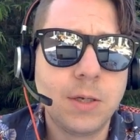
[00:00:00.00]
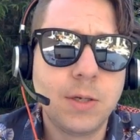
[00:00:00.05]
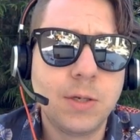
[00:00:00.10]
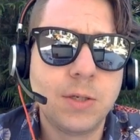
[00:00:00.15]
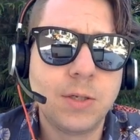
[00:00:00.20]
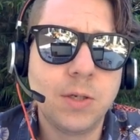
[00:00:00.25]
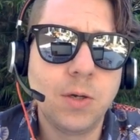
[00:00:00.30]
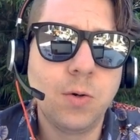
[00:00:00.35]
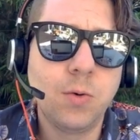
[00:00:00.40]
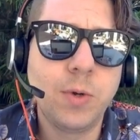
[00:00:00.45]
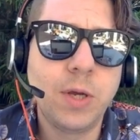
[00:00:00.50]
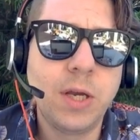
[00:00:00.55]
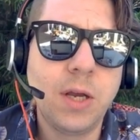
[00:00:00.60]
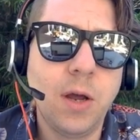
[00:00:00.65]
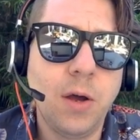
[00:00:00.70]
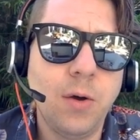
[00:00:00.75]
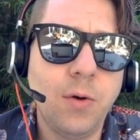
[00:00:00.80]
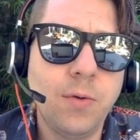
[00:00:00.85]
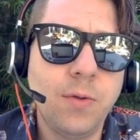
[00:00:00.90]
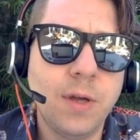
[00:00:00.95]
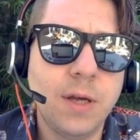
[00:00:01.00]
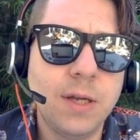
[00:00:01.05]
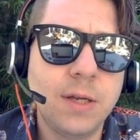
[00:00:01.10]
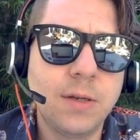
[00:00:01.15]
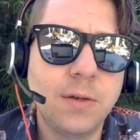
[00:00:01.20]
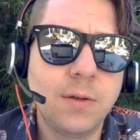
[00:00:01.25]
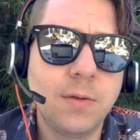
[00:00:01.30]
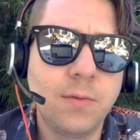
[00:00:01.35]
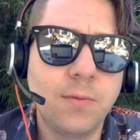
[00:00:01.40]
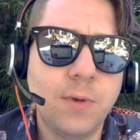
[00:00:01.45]
So we know that
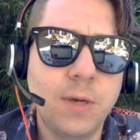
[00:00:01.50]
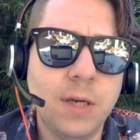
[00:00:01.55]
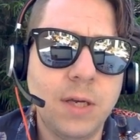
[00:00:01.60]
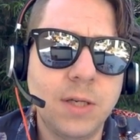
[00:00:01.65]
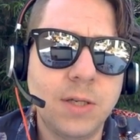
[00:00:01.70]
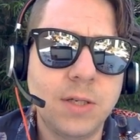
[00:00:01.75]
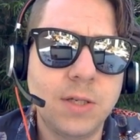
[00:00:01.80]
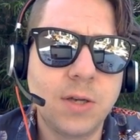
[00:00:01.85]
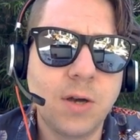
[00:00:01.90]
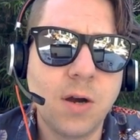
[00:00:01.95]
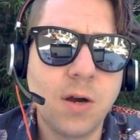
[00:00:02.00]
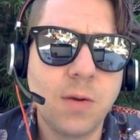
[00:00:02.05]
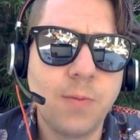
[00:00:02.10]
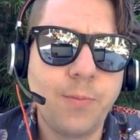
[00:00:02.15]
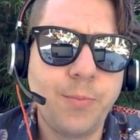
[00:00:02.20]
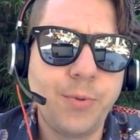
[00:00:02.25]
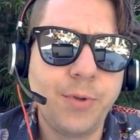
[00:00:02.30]
we can start